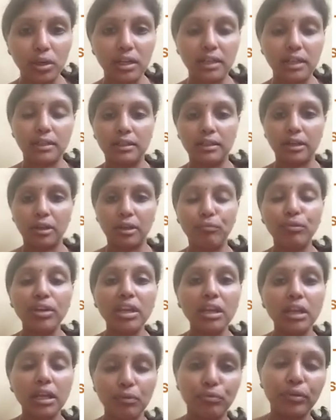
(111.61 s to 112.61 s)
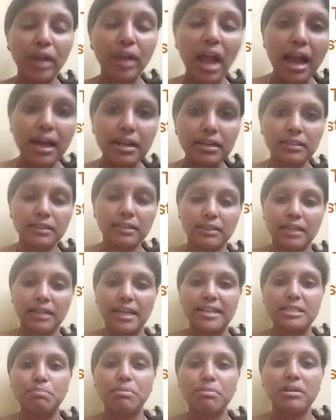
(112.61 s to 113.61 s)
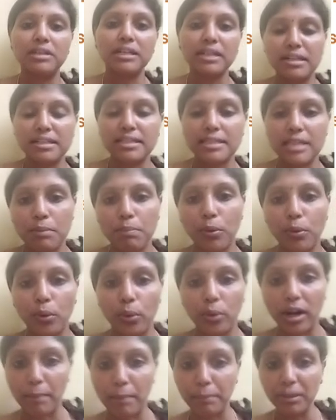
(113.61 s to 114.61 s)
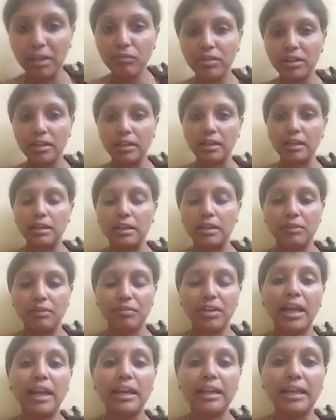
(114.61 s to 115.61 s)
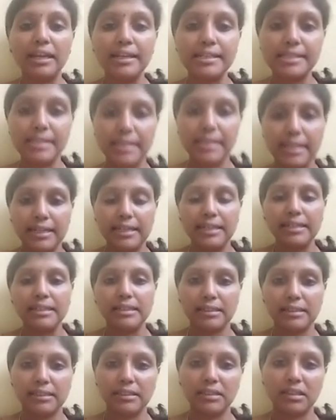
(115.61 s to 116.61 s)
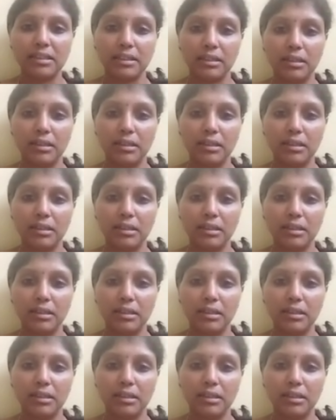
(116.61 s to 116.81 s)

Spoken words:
If we are expert in C programming, we can easily learn